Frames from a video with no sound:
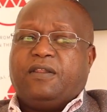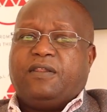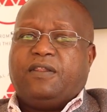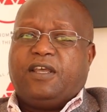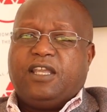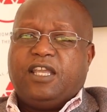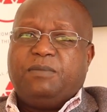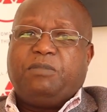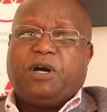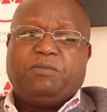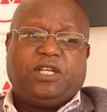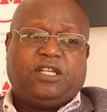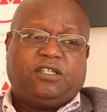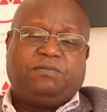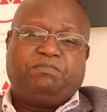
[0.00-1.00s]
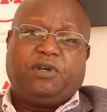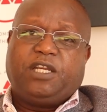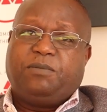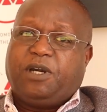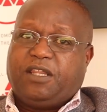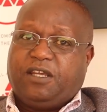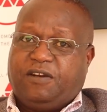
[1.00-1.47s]
The e-permit is
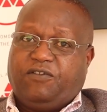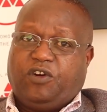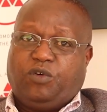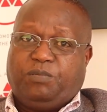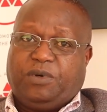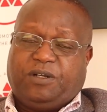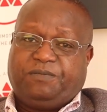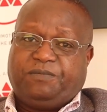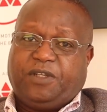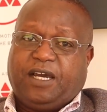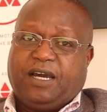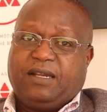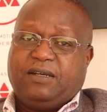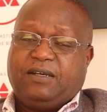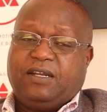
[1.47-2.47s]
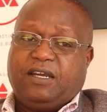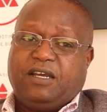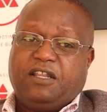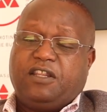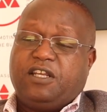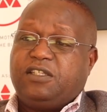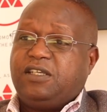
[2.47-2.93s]
paid by the developer, and
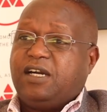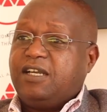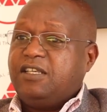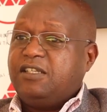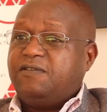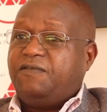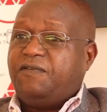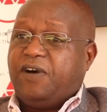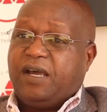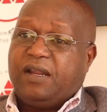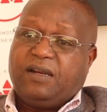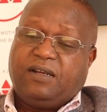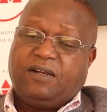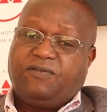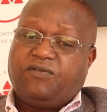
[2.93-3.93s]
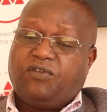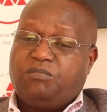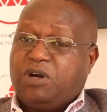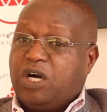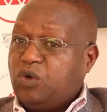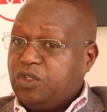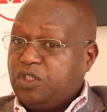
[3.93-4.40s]
the charges vary from
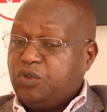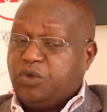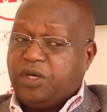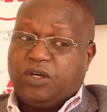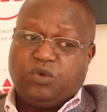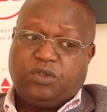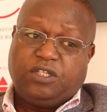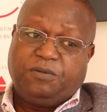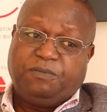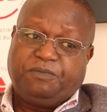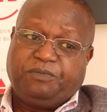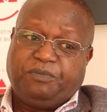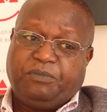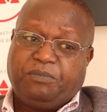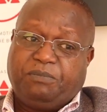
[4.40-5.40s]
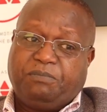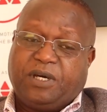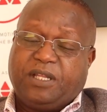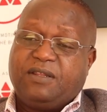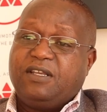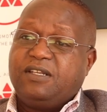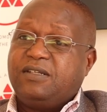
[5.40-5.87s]
county to county,
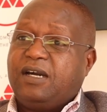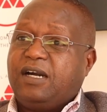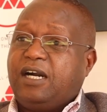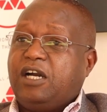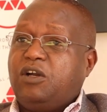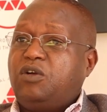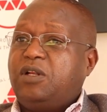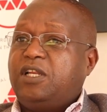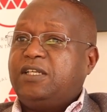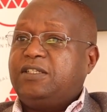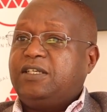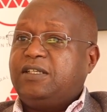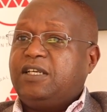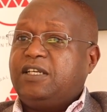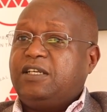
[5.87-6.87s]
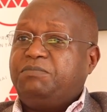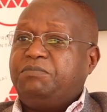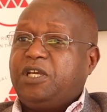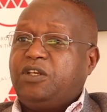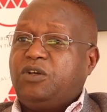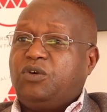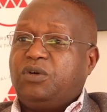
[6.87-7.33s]
but these are calculated
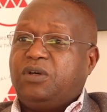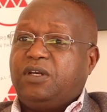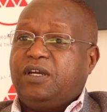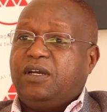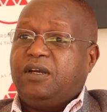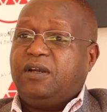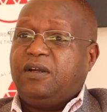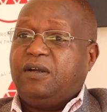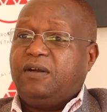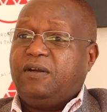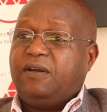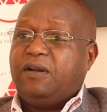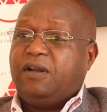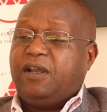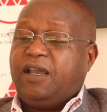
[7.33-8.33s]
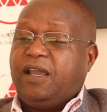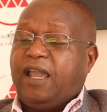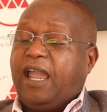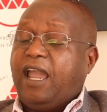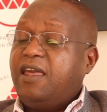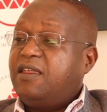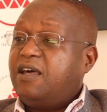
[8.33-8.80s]
depending on
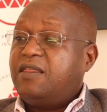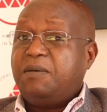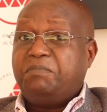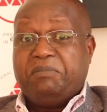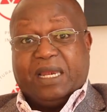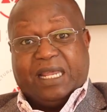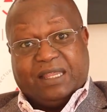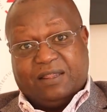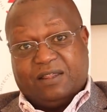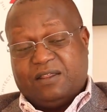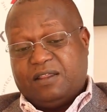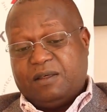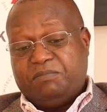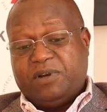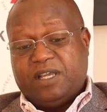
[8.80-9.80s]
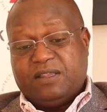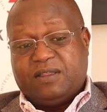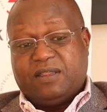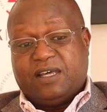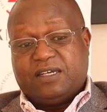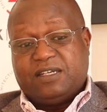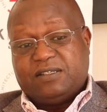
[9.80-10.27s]
either the plinth
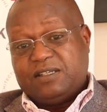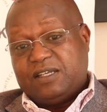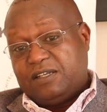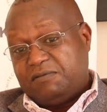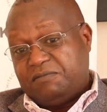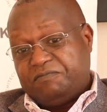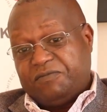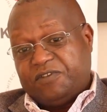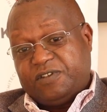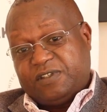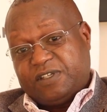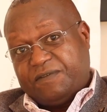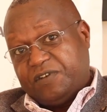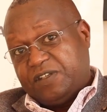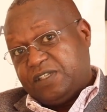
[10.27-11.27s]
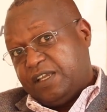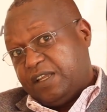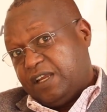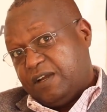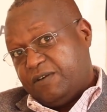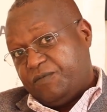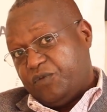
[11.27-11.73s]
that is the surface
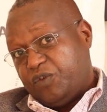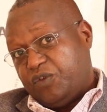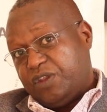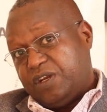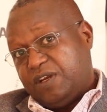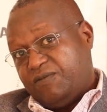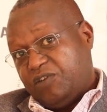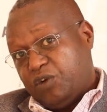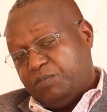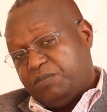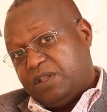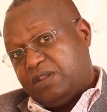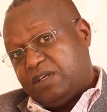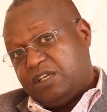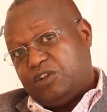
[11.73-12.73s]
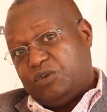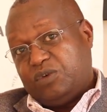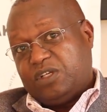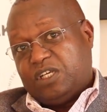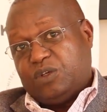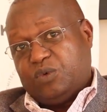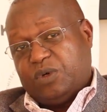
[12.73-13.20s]
area or the development that you
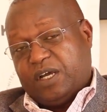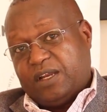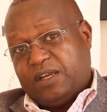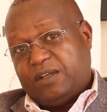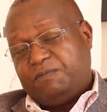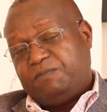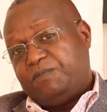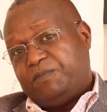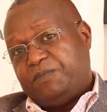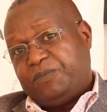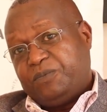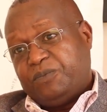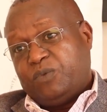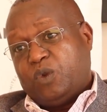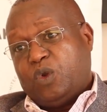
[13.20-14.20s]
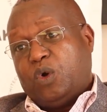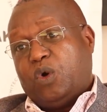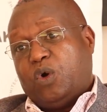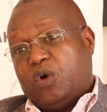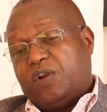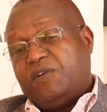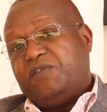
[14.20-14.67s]
intend to carry,
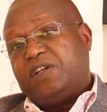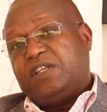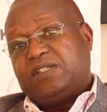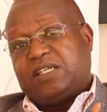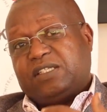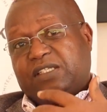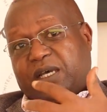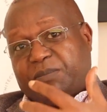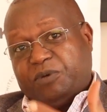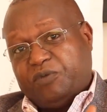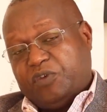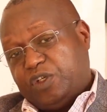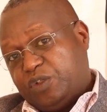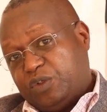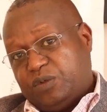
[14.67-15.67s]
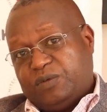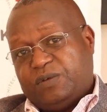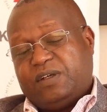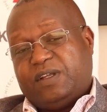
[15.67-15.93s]
or if it is a subdivision,